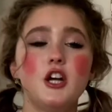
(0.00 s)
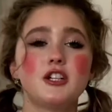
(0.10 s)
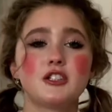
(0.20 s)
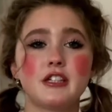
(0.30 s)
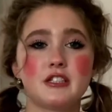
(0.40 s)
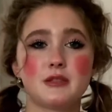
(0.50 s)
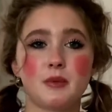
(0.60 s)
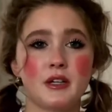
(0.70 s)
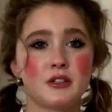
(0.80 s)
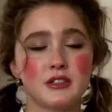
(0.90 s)
So I just
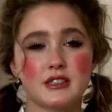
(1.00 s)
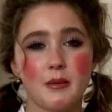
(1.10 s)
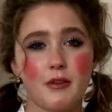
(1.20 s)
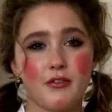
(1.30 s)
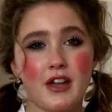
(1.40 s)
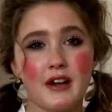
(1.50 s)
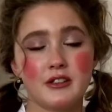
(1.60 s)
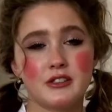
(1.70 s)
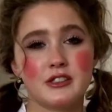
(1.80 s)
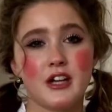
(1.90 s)
sprinkled some of that
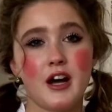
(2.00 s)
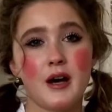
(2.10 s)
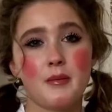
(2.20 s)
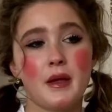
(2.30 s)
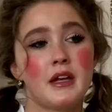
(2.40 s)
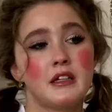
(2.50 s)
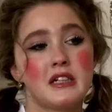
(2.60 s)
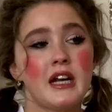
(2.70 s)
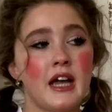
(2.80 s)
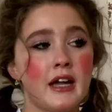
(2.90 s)
on top, and it
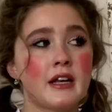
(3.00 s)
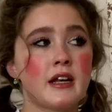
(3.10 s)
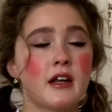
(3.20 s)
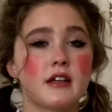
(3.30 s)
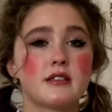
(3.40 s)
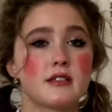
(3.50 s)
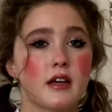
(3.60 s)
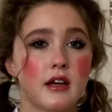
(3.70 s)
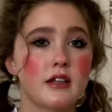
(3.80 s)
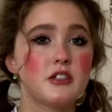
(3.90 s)
kind of added a nice
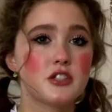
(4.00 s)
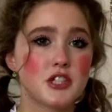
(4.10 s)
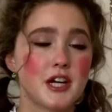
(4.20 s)
touch.